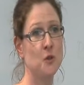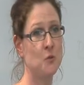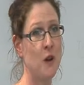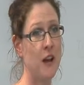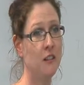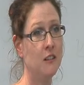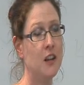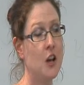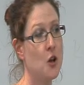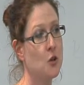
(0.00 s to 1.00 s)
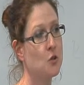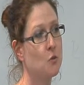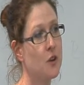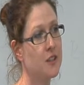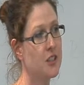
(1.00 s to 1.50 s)
as well. So
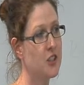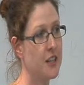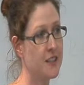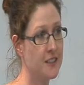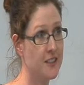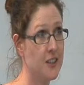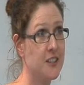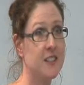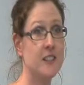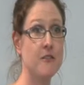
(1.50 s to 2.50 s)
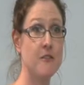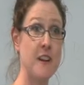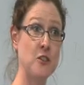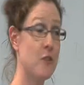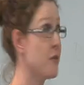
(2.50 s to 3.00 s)
what it's suggesting to us is that
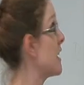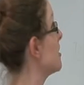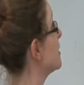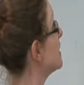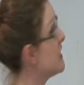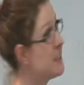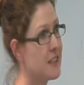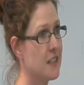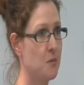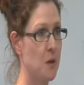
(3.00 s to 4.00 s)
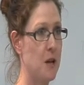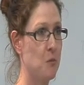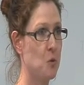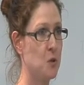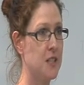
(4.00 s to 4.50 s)
Phytophthora actually needs this
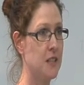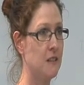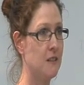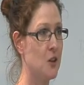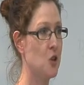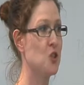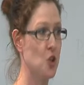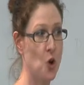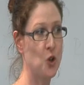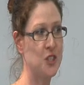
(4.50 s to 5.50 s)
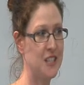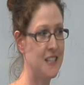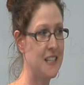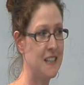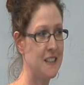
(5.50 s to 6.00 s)
plant protein to cause
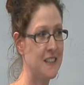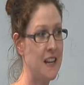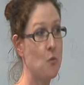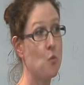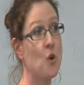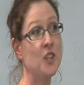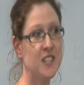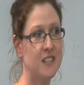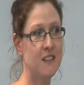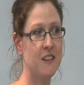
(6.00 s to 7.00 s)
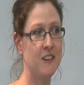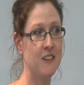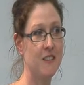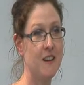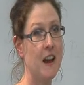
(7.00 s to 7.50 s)
disease. It wants it
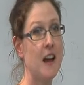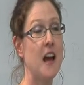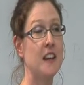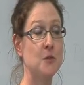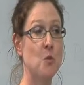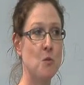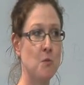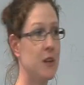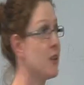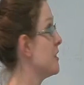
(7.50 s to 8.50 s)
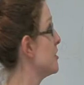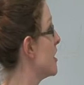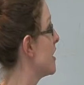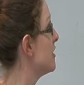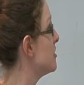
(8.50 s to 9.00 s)
there, and it's probably going to
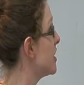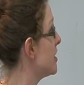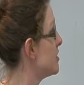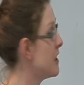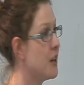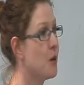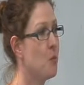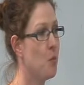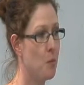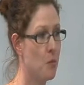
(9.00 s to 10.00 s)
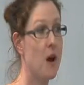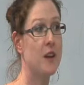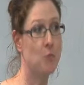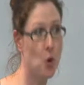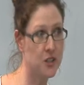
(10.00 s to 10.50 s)
try and change it in
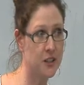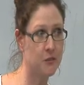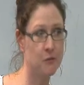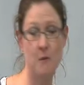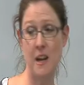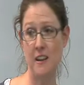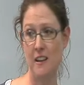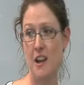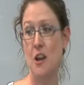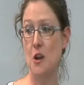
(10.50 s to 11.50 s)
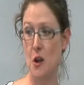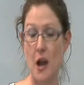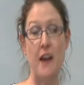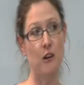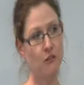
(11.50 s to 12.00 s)
a positive way.
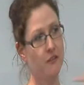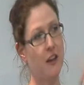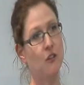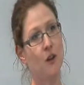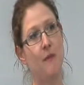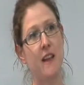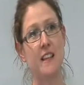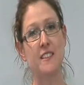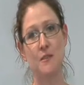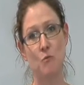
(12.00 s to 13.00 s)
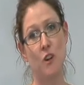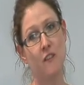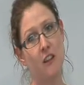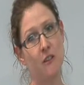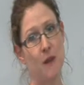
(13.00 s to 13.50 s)
And I'll come back. That's one
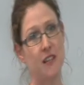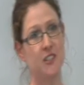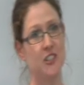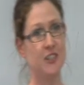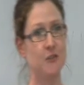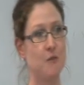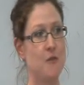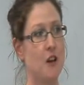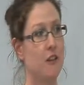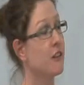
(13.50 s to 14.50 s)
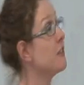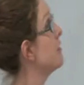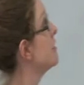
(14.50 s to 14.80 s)
of the other messages from the other